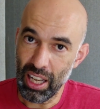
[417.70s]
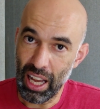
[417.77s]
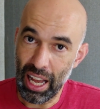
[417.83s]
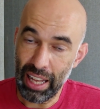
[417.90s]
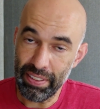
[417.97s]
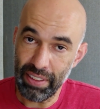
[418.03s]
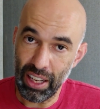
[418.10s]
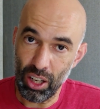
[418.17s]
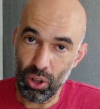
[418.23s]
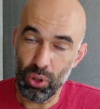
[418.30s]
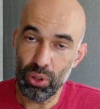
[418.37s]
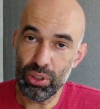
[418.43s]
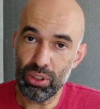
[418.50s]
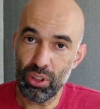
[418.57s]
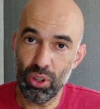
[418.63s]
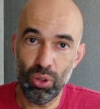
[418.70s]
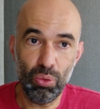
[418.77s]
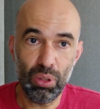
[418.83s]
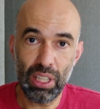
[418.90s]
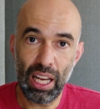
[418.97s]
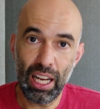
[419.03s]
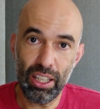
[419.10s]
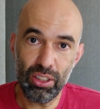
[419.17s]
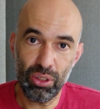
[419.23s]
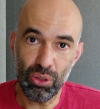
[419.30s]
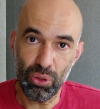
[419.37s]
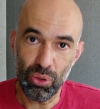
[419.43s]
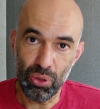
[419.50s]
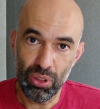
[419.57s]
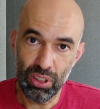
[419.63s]
And I also would like
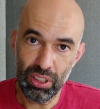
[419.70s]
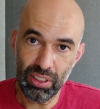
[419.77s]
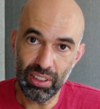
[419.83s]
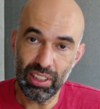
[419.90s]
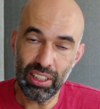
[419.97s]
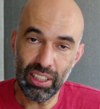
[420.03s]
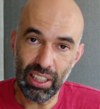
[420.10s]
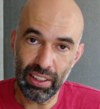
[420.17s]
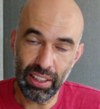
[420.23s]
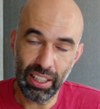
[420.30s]
to see and